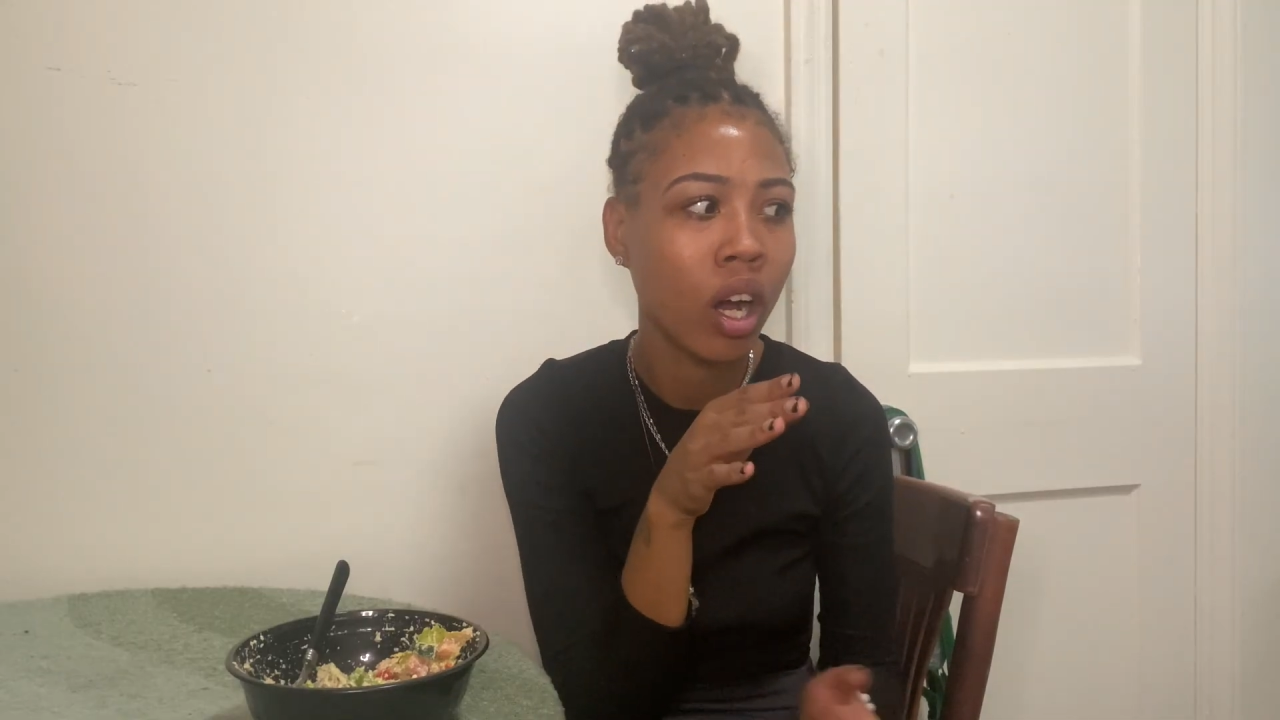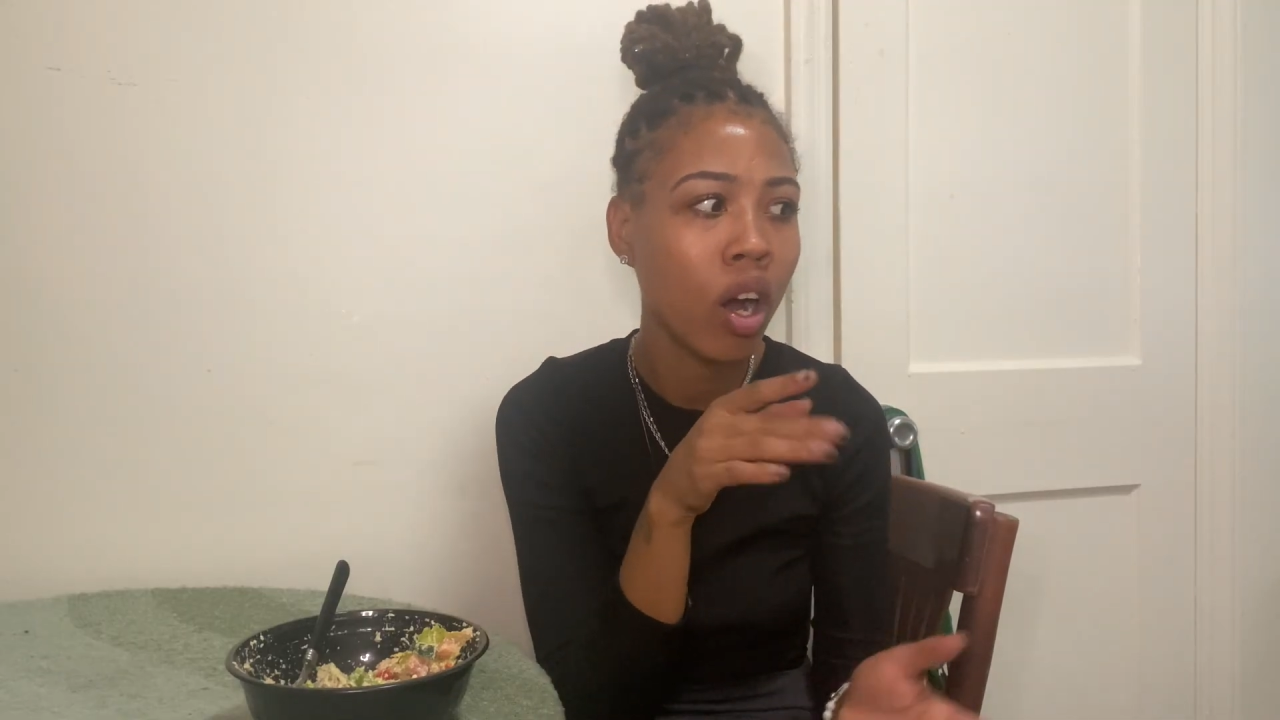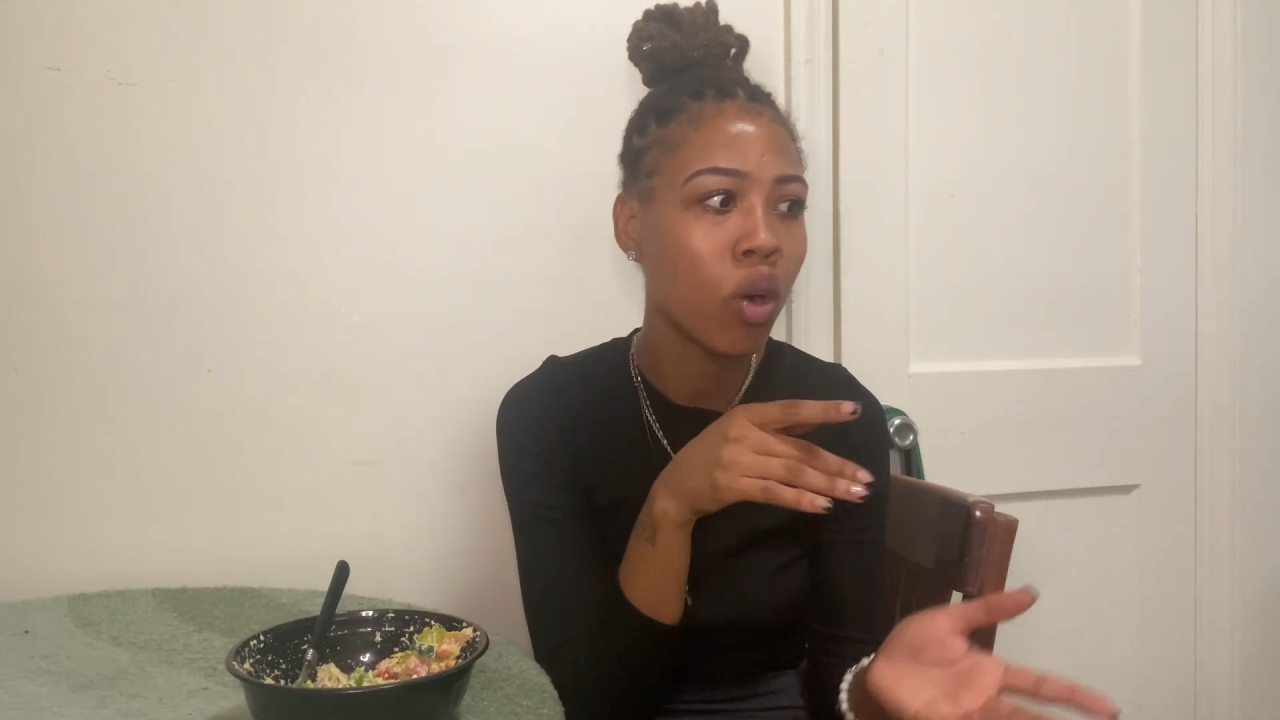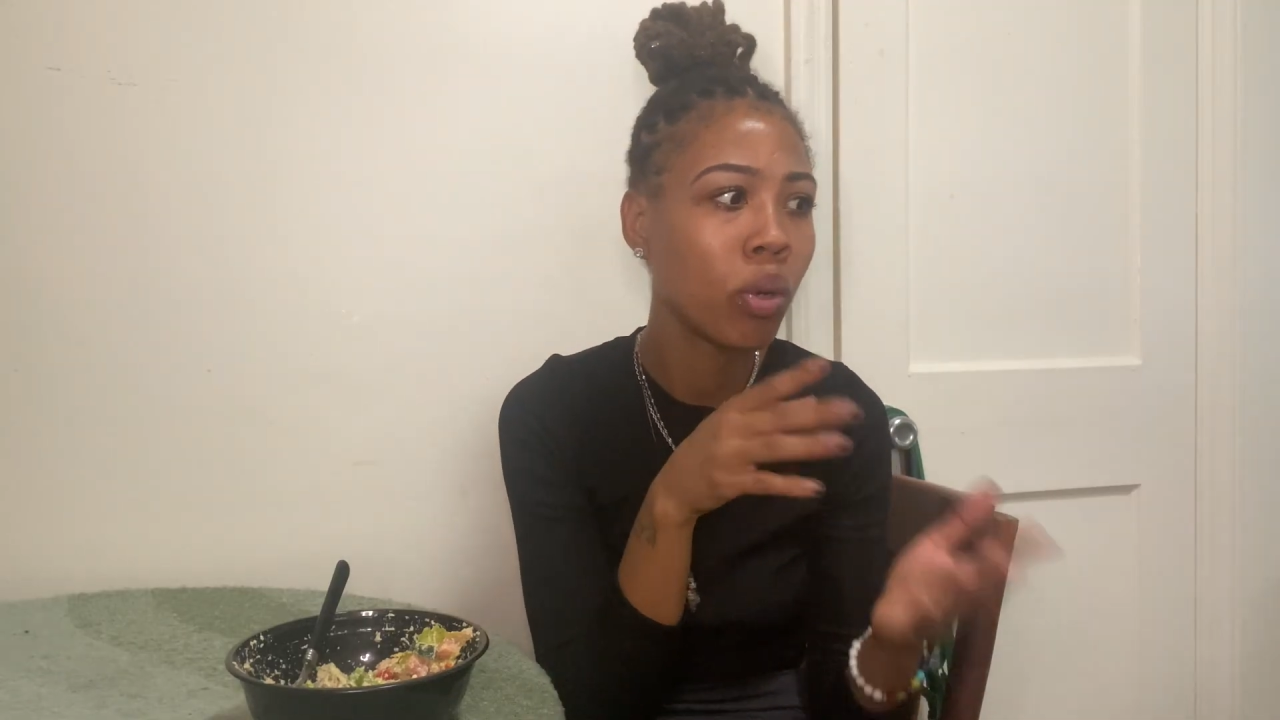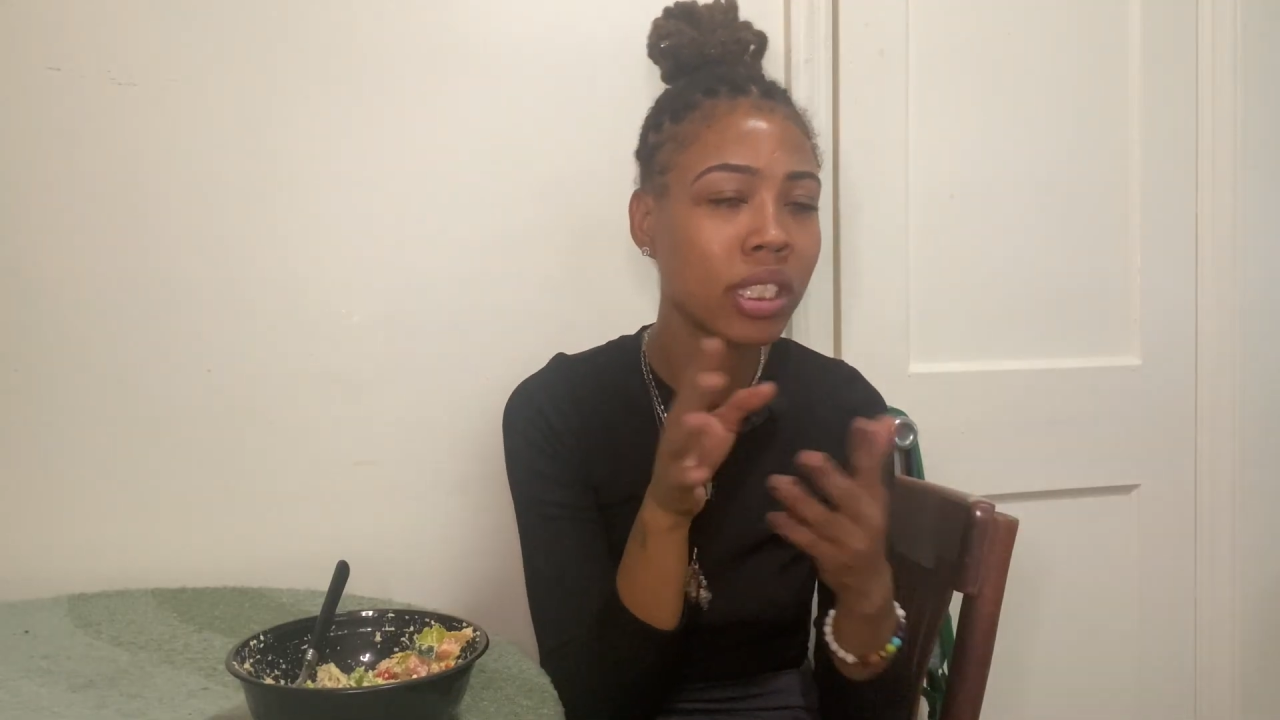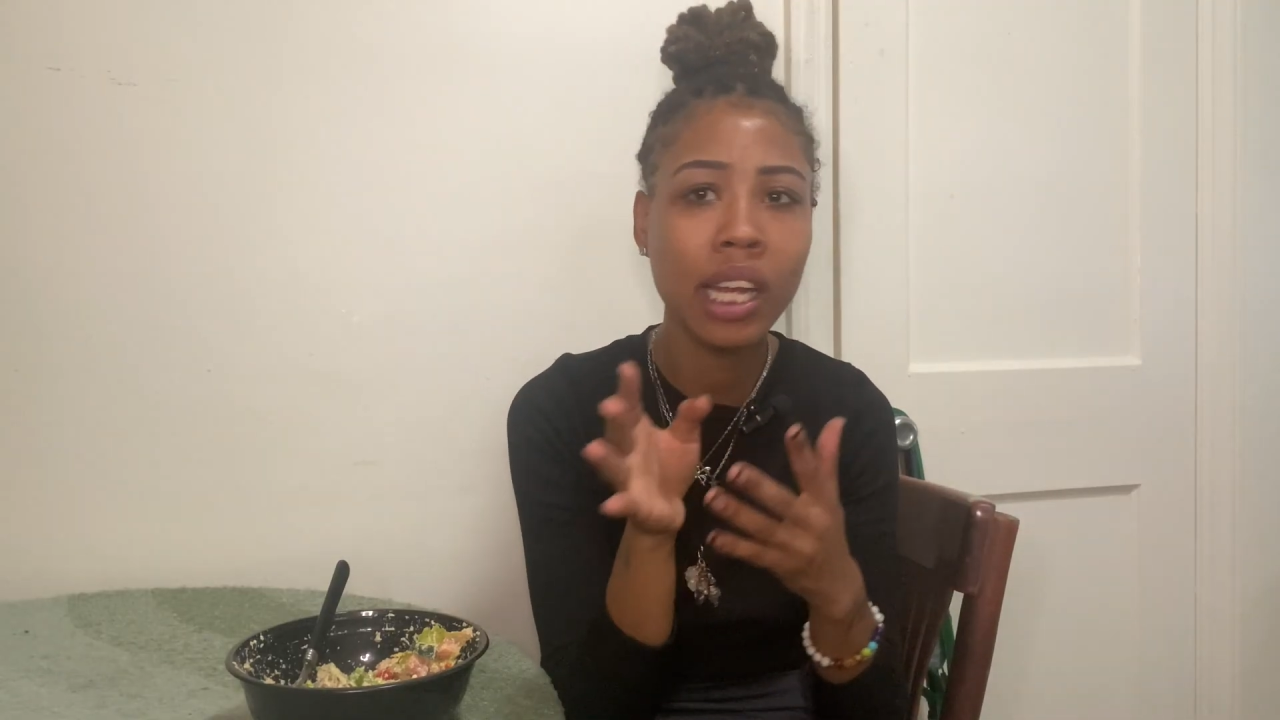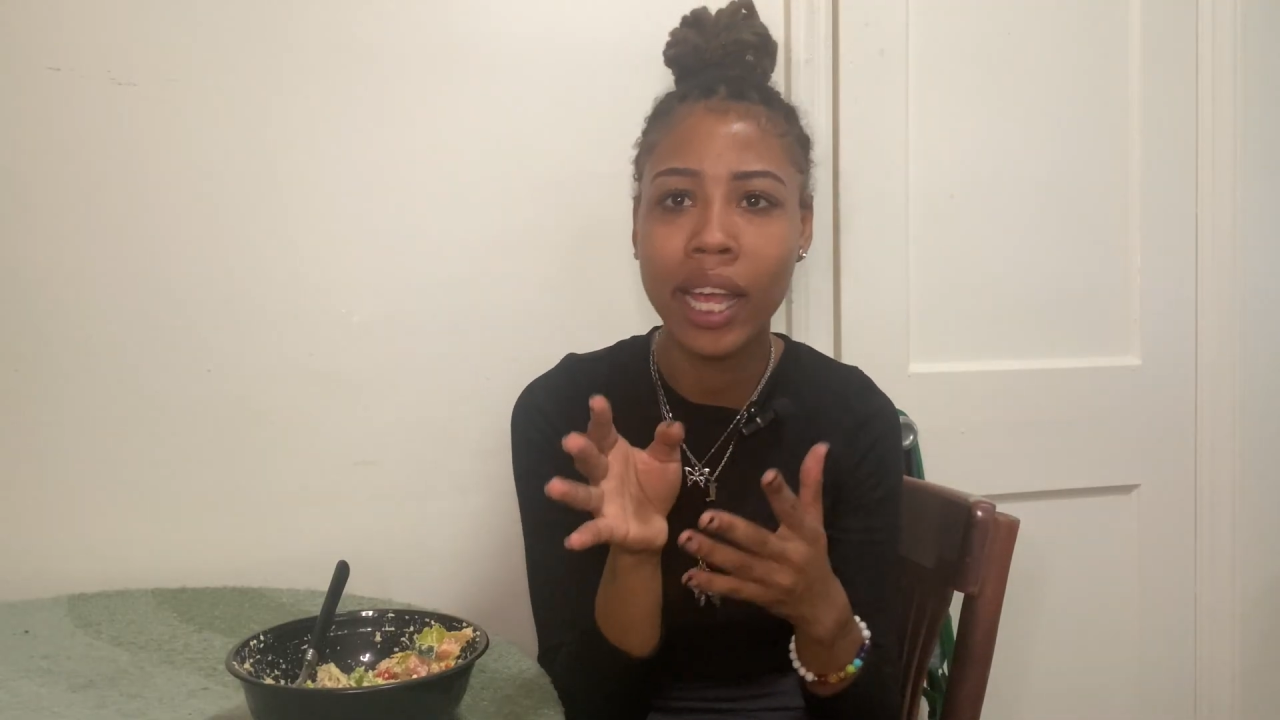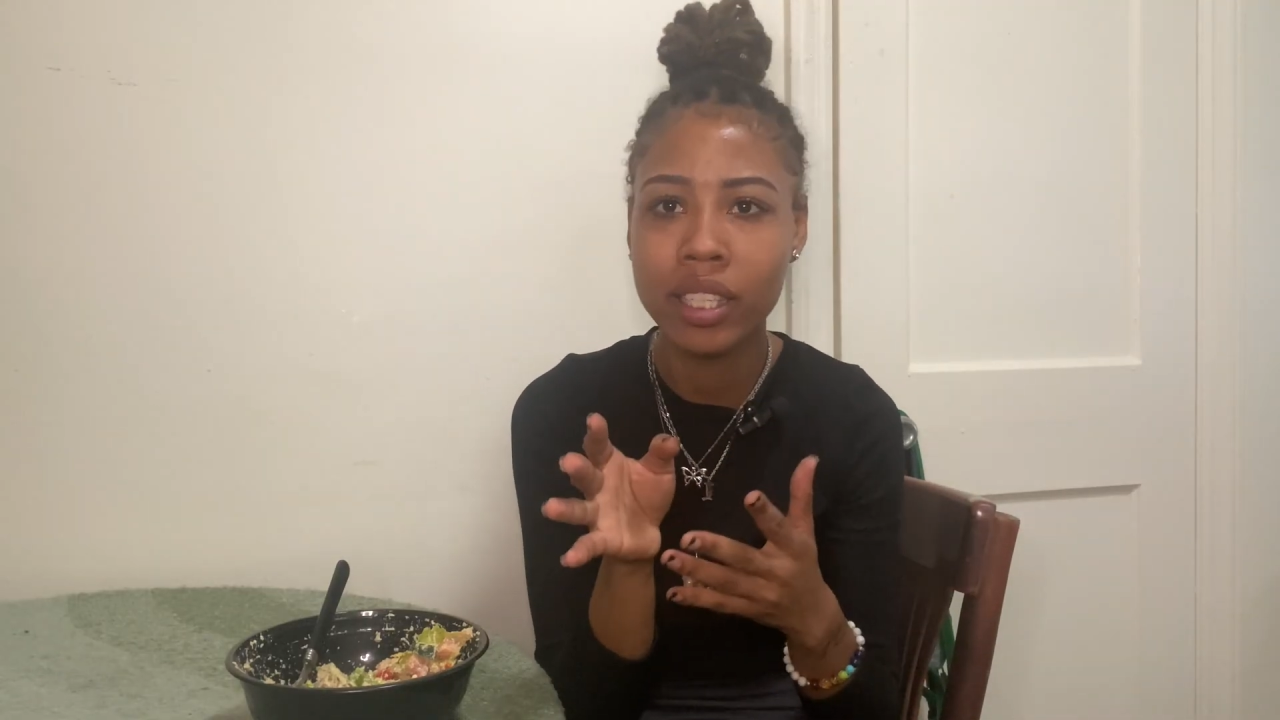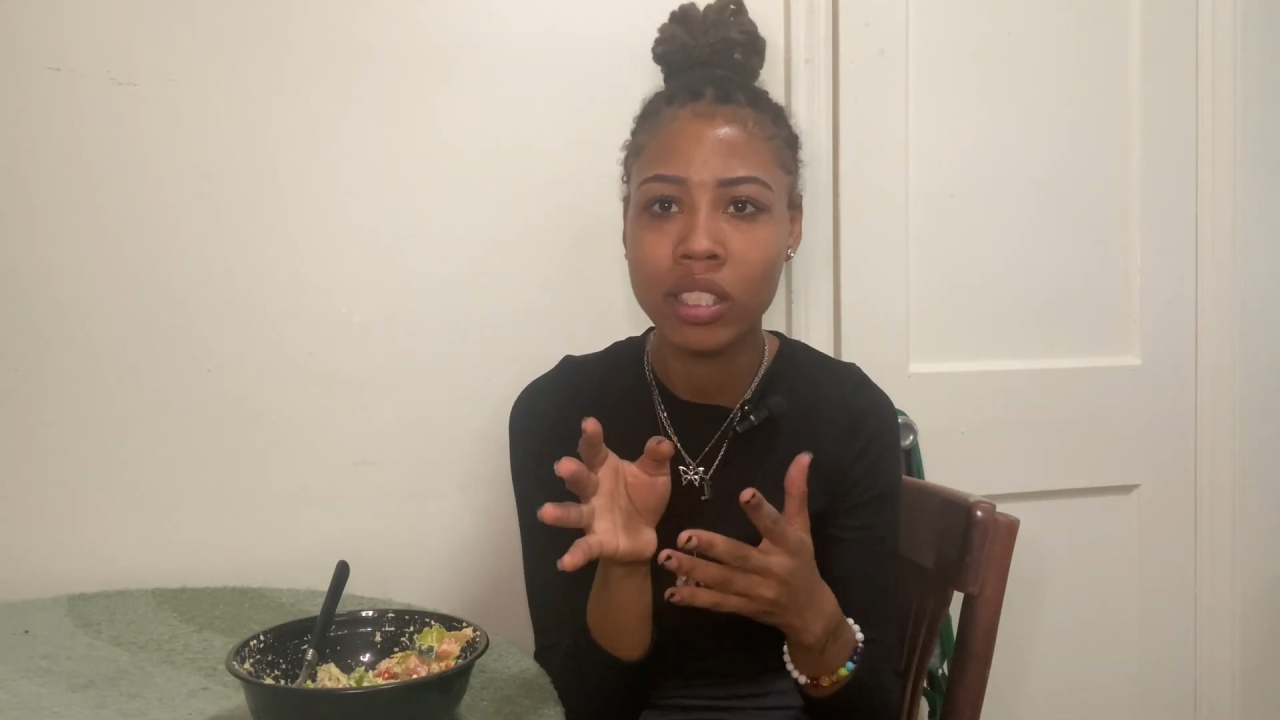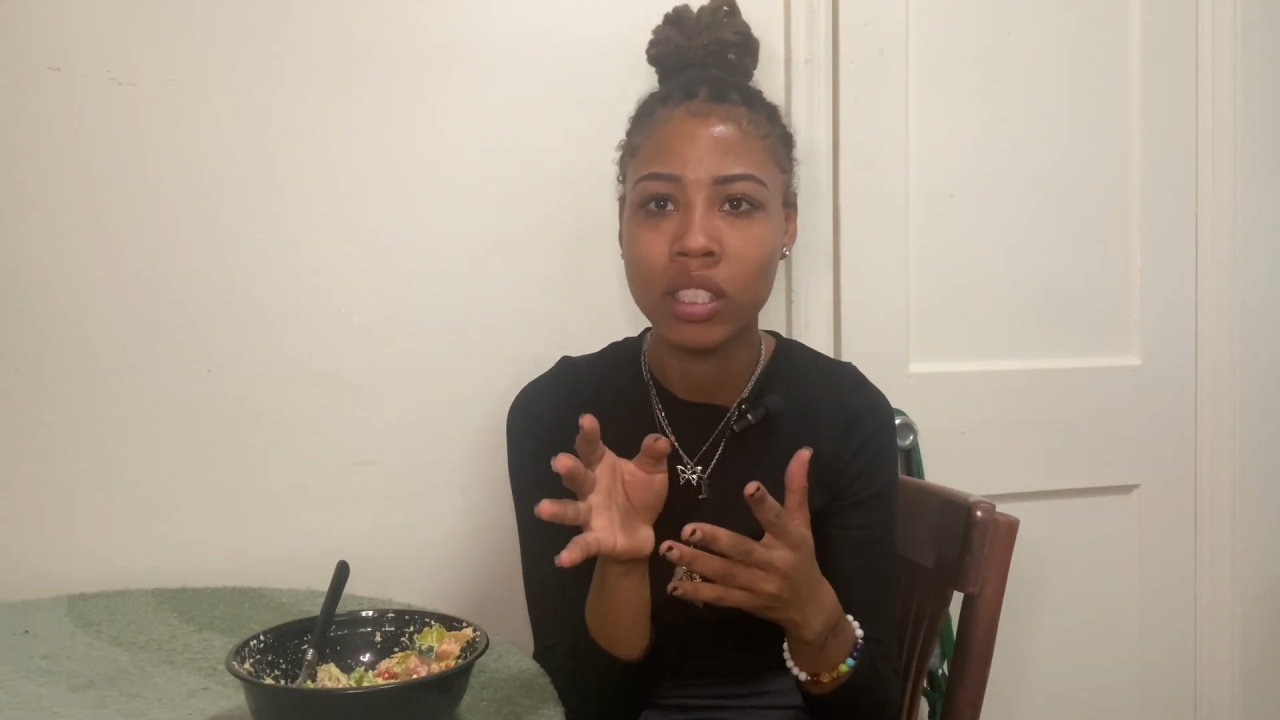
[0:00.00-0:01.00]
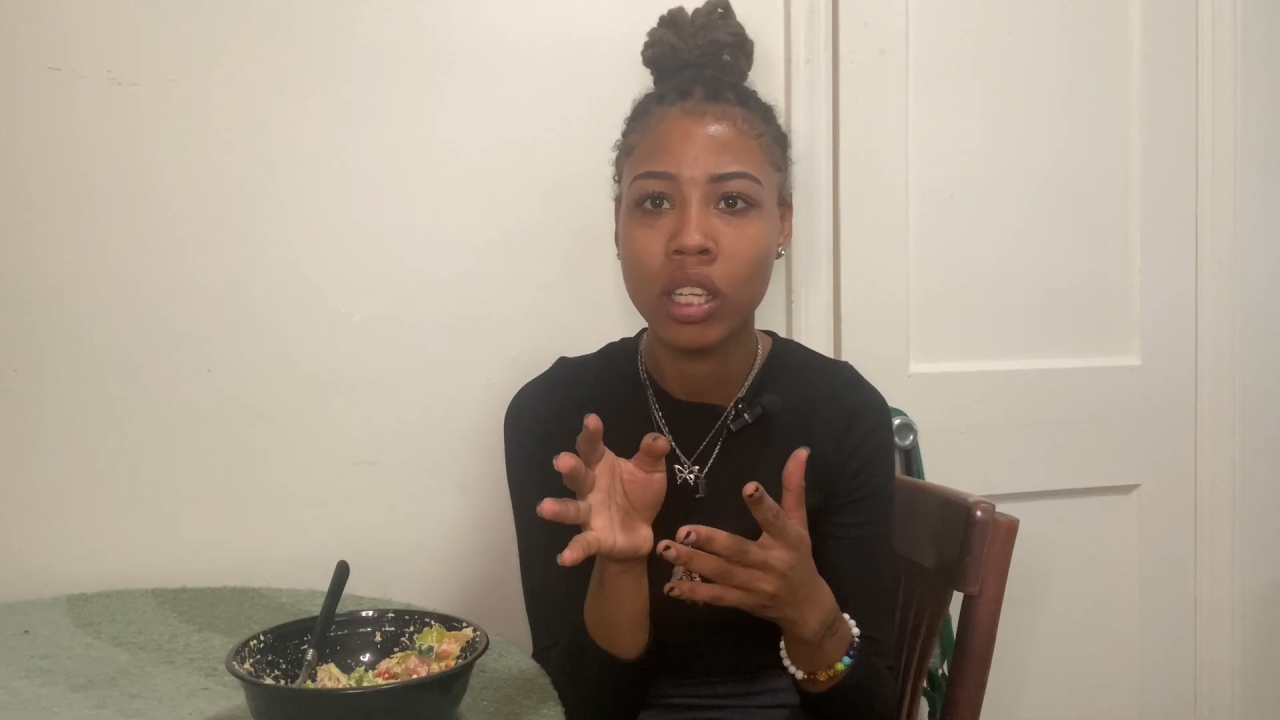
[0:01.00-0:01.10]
oh, what's next?